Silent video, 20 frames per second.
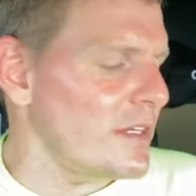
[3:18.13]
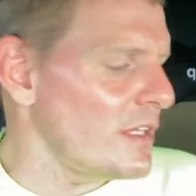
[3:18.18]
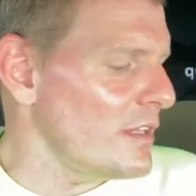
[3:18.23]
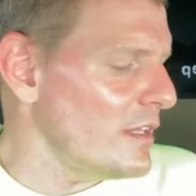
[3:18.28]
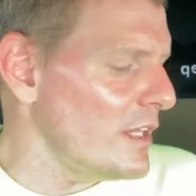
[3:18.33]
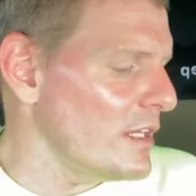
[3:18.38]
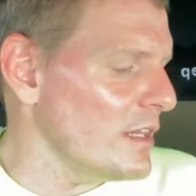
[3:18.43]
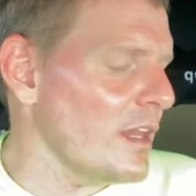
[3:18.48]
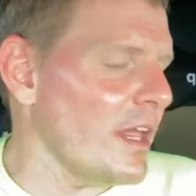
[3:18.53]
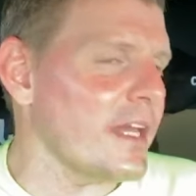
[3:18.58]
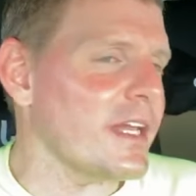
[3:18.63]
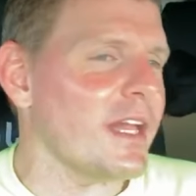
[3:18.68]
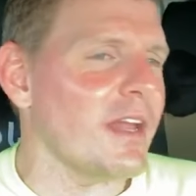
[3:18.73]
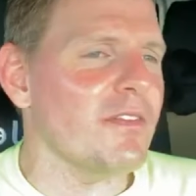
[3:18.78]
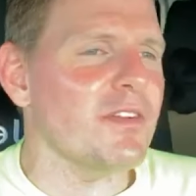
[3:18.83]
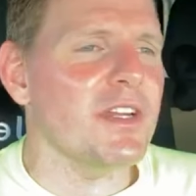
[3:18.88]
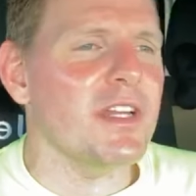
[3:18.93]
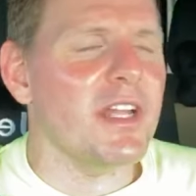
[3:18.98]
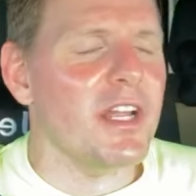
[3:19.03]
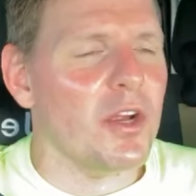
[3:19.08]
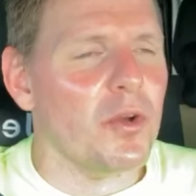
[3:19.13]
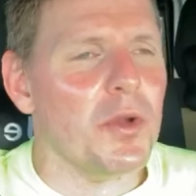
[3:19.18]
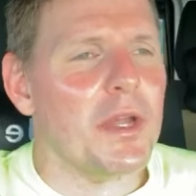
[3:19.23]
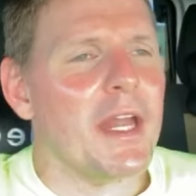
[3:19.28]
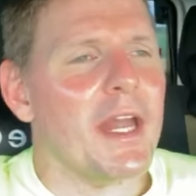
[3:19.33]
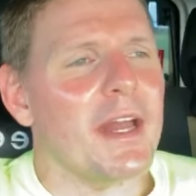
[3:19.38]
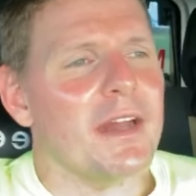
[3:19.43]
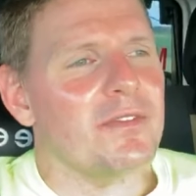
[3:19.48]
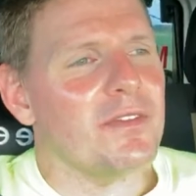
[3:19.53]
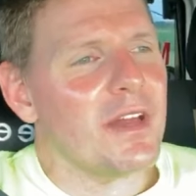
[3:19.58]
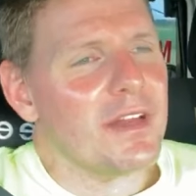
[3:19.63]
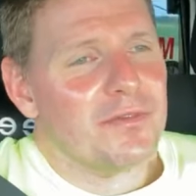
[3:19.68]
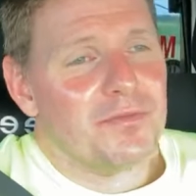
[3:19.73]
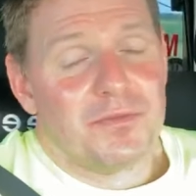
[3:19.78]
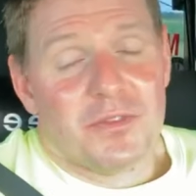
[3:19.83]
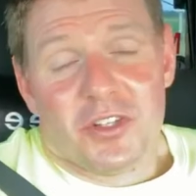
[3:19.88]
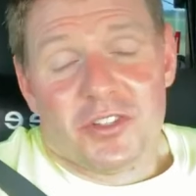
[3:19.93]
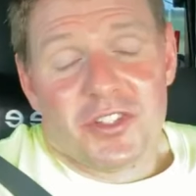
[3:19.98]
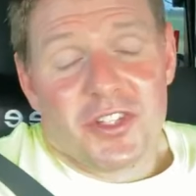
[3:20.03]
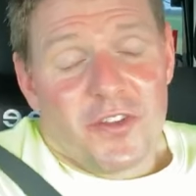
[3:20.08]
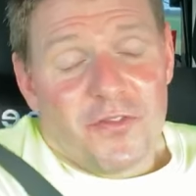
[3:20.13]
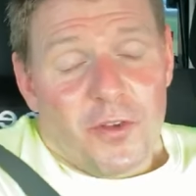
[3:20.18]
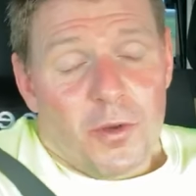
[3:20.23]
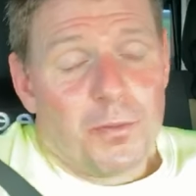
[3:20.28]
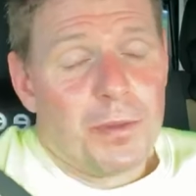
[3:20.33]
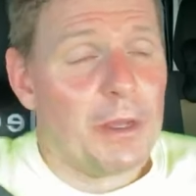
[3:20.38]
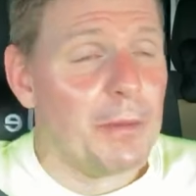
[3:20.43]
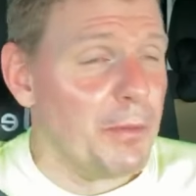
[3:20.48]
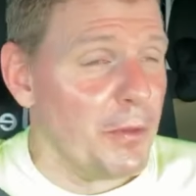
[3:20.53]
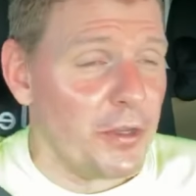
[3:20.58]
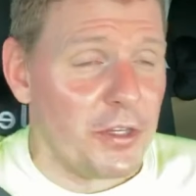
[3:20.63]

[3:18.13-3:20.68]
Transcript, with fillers: And then like every year we had, there's different people